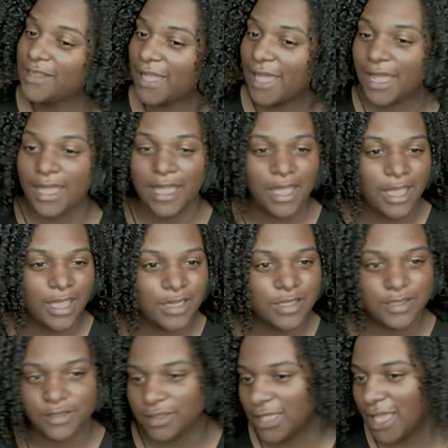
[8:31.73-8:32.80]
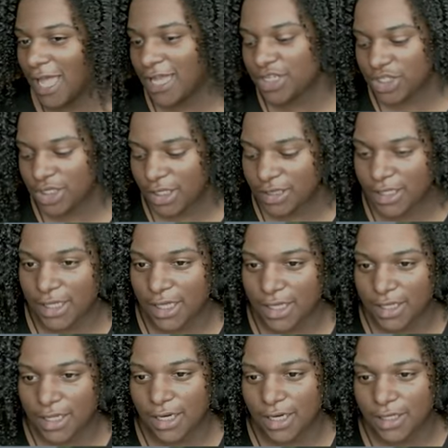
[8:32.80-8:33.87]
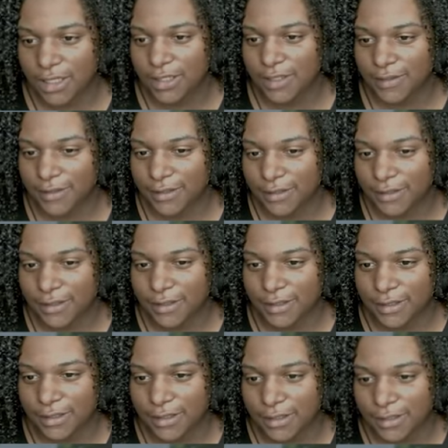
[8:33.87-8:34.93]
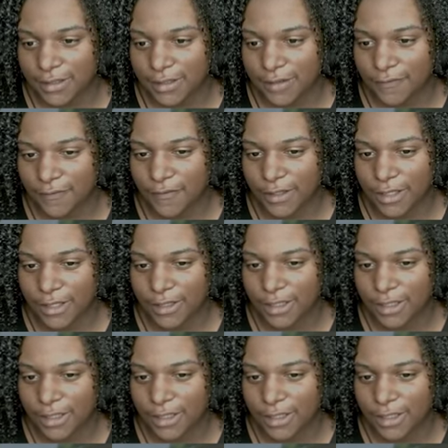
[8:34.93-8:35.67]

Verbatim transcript: that head lashing at the end there. Very